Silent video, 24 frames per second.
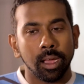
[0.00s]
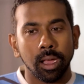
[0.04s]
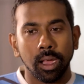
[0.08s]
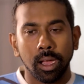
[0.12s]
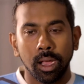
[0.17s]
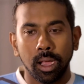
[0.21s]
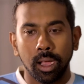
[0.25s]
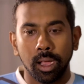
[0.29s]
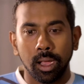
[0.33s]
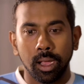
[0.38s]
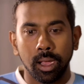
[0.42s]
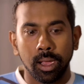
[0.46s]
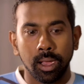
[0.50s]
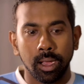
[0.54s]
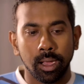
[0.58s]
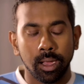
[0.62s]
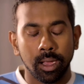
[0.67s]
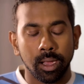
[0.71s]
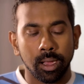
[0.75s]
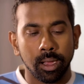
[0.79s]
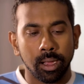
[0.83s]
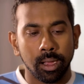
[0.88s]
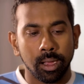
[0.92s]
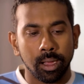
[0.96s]

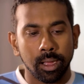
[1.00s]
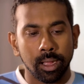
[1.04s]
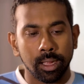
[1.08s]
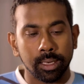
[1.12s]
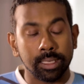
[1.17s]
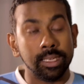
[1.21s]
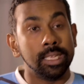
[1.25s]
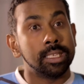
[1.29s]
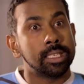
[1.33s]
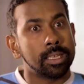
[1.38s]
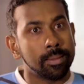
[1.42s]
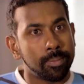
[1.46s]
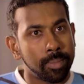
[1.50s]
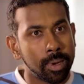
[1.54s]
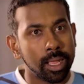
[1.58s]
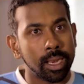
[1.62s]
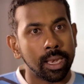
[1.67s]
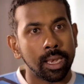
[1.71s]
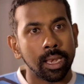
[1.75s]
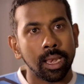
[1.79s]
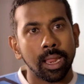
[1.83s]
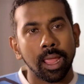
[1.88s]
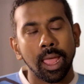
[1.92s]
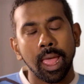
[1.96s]
Uh, discipline
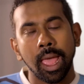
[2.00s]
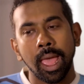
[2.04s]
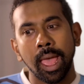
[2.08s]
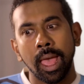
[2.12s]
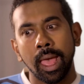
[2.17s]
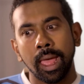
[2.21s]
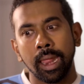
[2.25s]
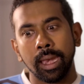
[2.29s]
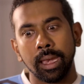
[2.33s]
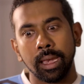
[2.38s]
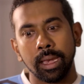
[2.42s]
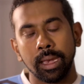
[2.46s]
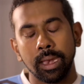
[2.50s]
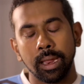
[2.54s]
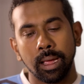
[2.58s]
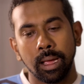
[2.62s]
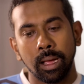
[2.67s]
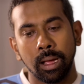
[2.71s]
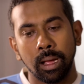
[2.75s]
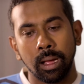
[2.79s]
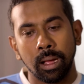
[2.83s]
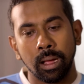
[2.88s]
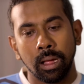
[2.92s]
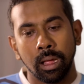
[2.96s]
and
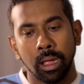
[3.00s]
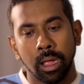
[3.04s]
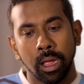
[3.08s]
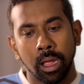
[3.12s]
uh,